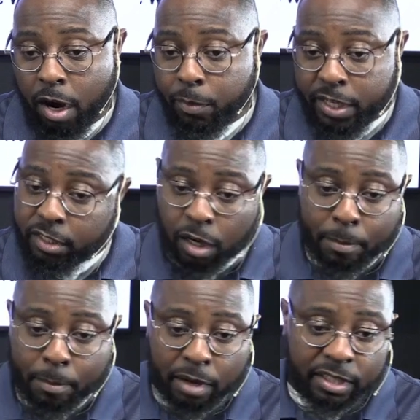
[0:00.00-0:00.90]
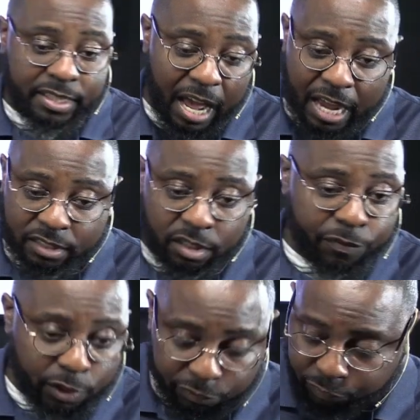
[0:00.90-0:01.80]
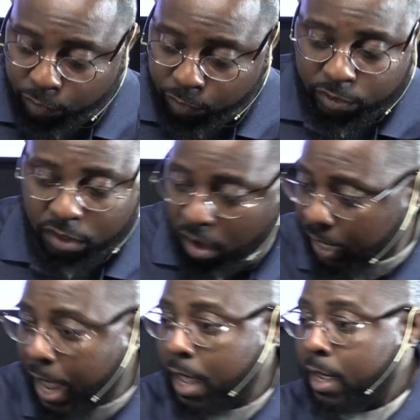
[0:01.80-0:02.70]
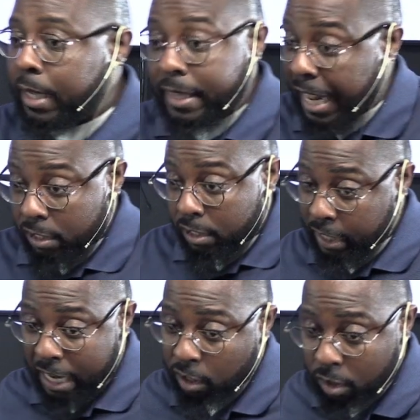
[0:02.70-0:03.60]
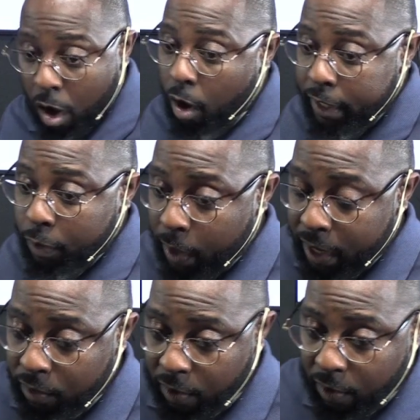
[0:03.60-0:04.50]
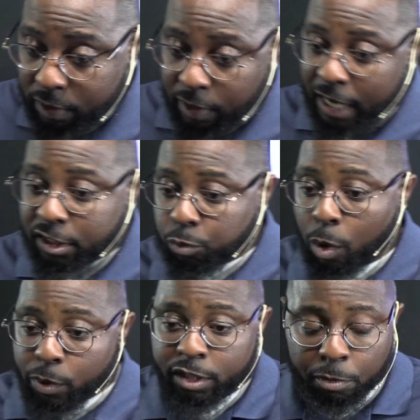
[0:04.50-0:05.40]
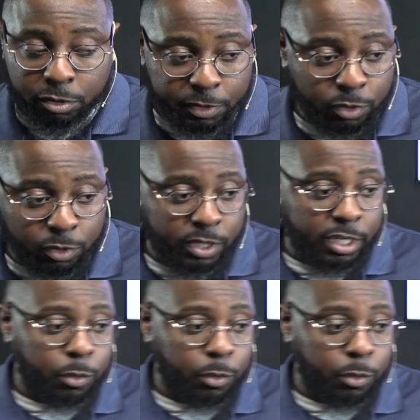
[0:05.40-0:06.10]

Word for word: right? When he was talking about the tithes and the first fruits and all that, that's that's our law anyway, right? So that's just what we are supposed to be doing